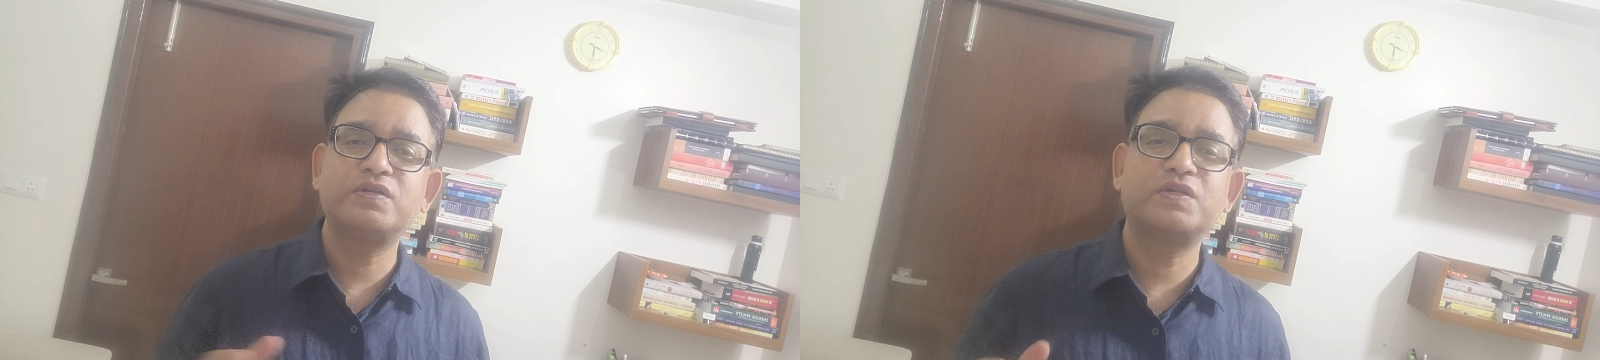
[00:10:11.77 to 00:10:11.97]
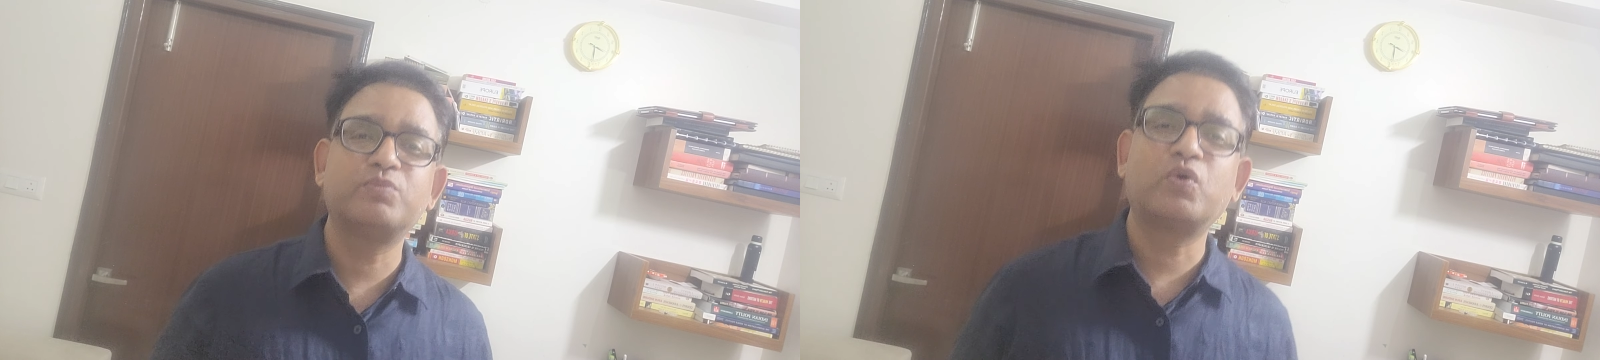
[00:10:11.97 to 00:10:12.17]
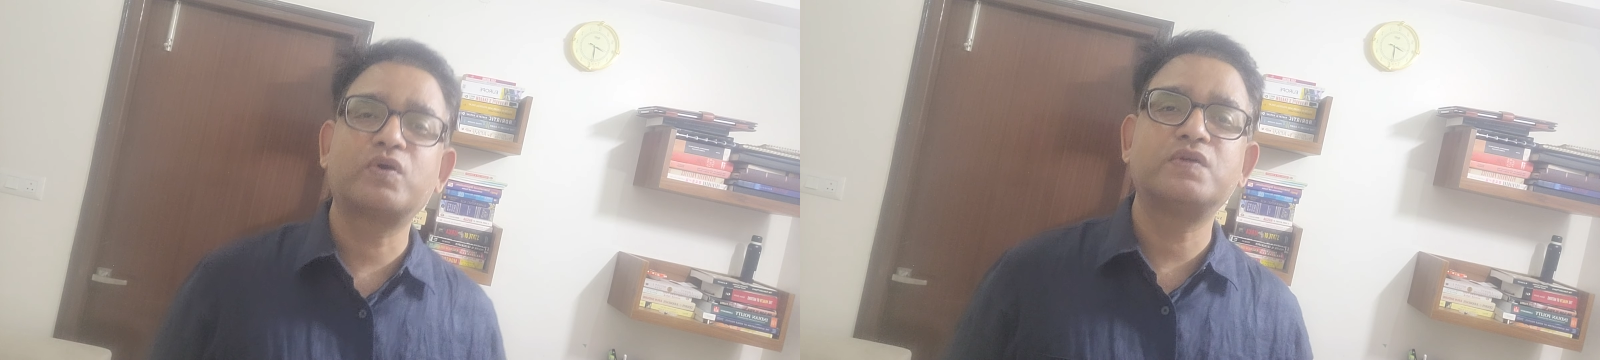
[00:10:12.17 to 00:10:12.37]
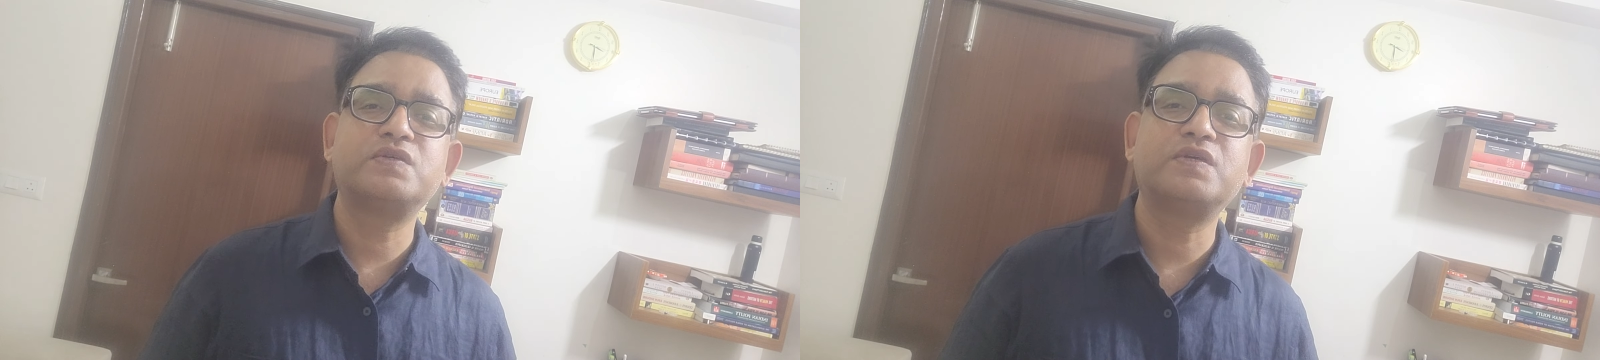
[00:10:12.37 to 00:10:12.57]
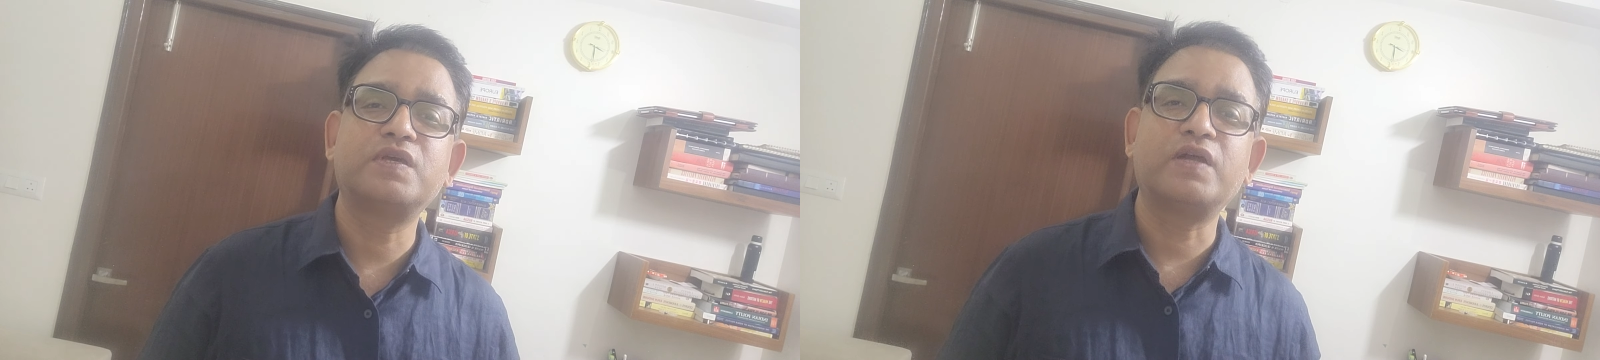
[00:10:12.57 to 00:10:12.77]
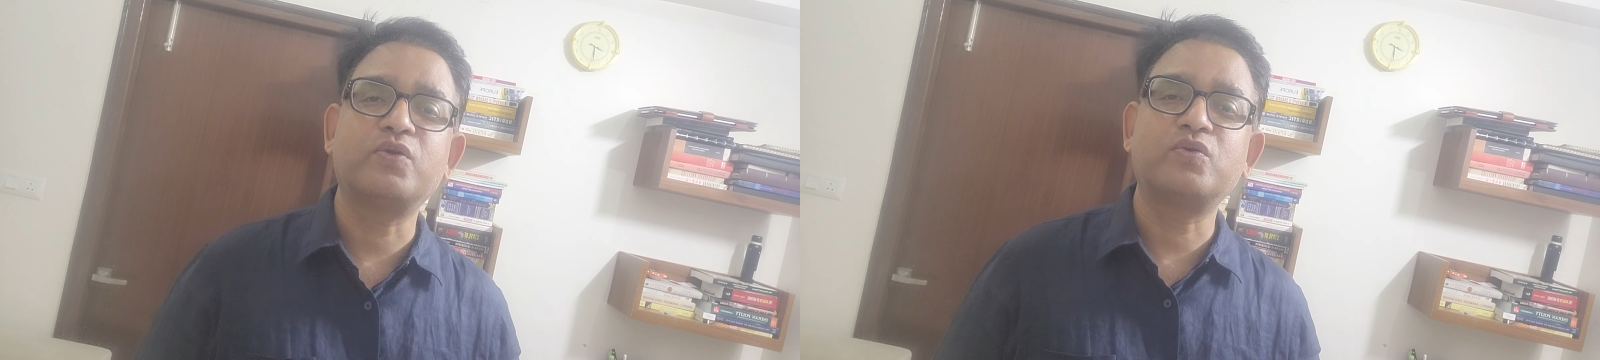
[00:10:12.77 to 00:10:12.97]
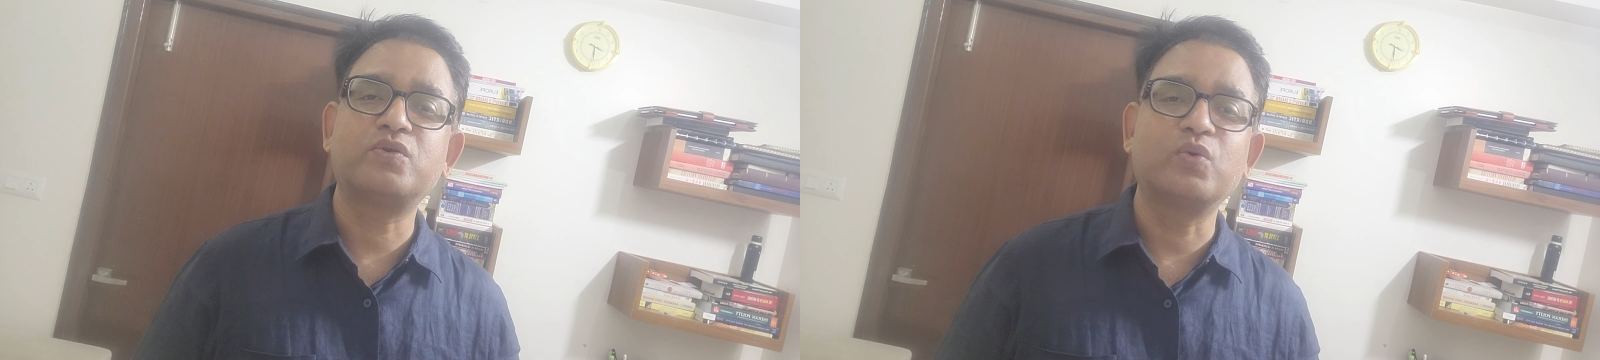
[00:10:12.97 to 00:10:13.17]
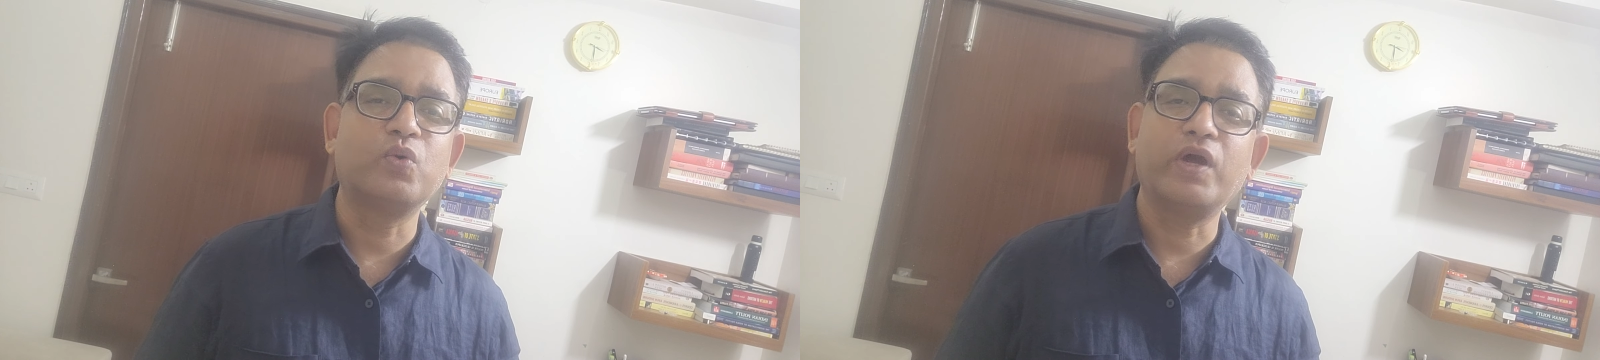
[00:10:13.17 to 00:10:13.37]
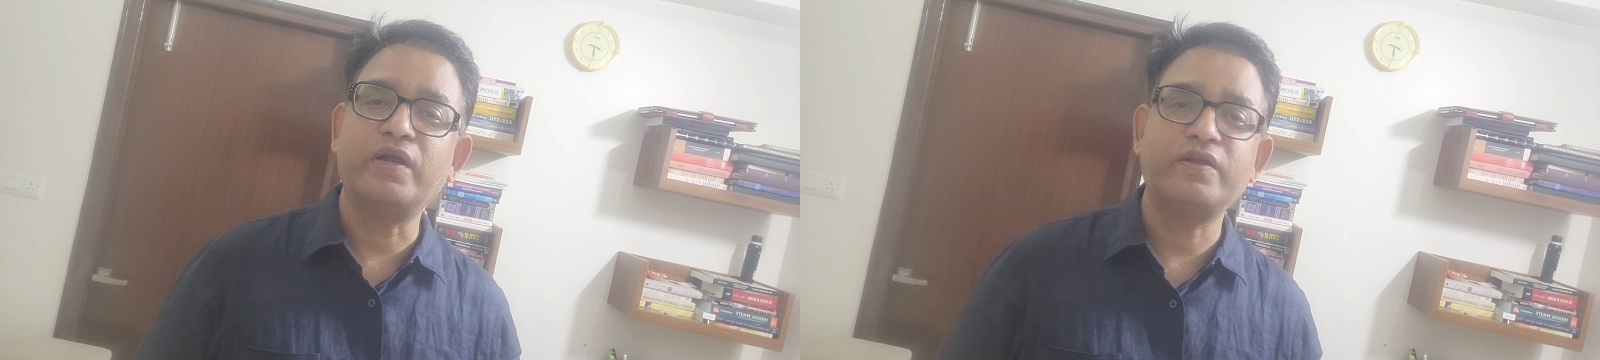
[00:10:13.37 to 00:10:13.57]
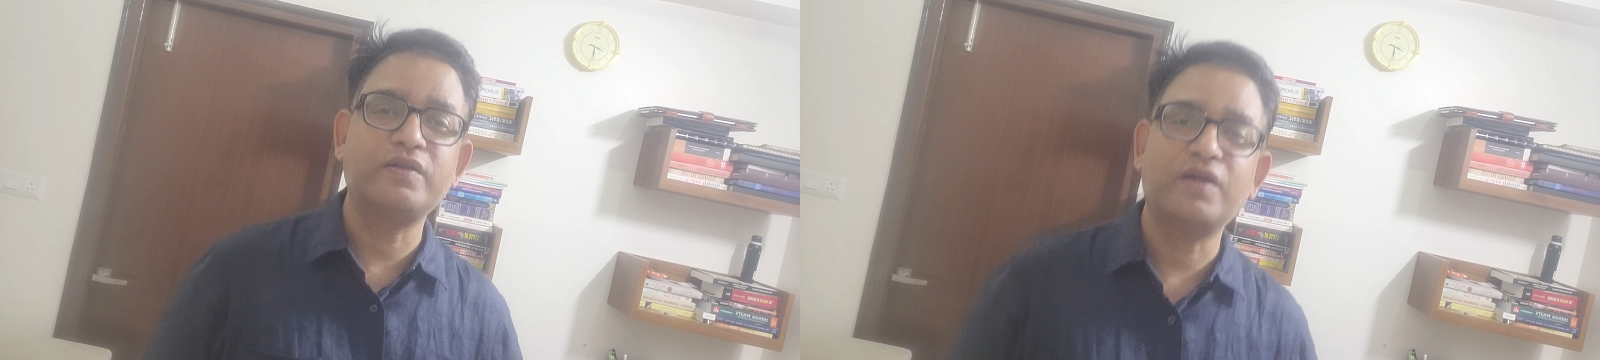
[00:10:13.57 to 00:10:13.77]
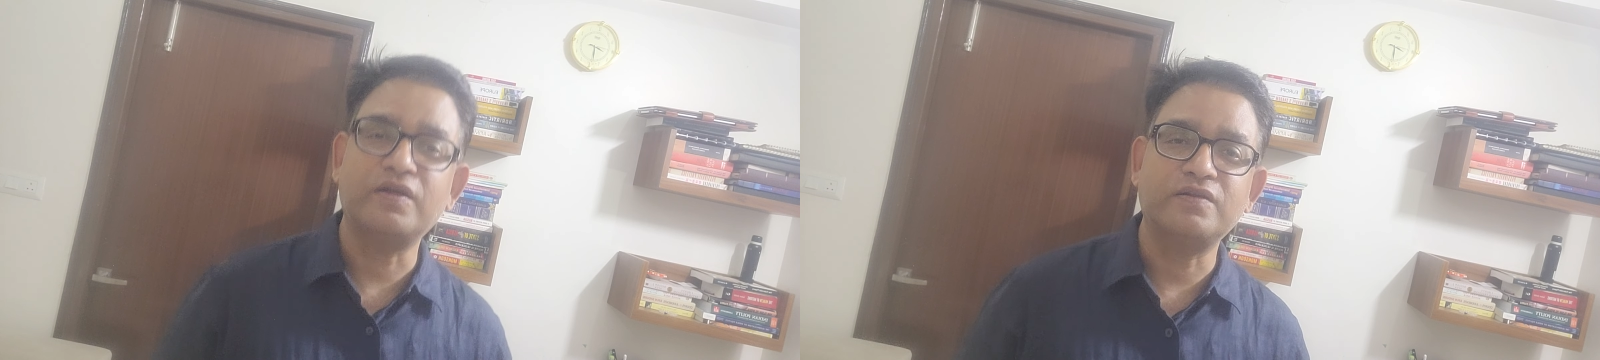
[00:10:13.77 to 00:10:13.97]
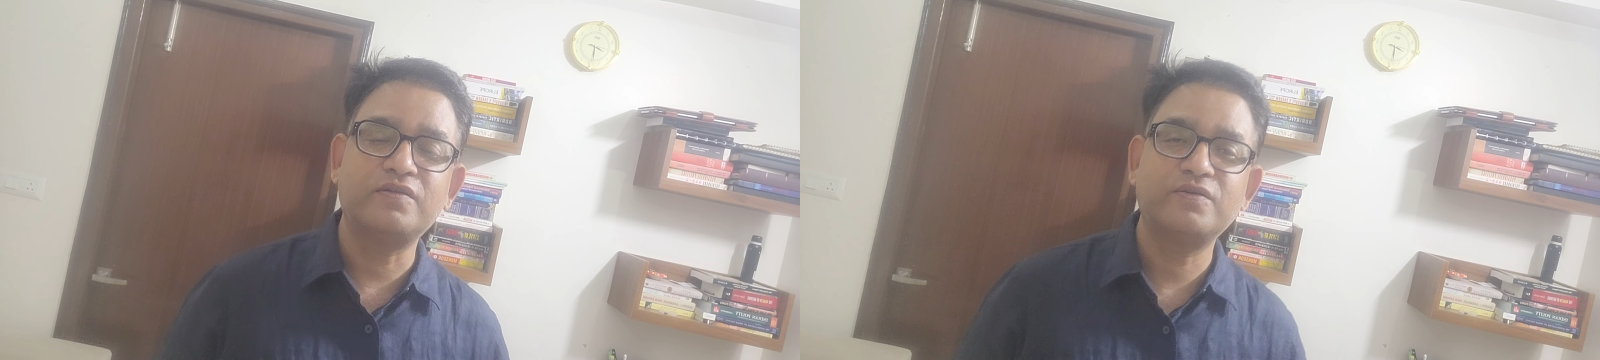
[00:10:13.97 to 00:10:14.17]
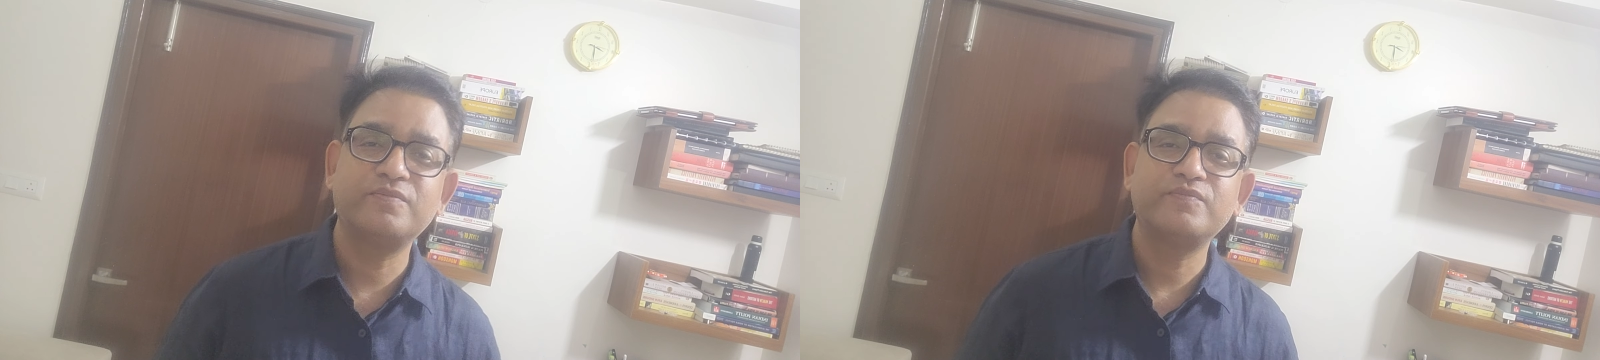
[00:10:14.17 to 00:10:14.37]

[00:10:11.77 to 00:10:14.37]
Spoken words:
and democracy cannot go hand in hand.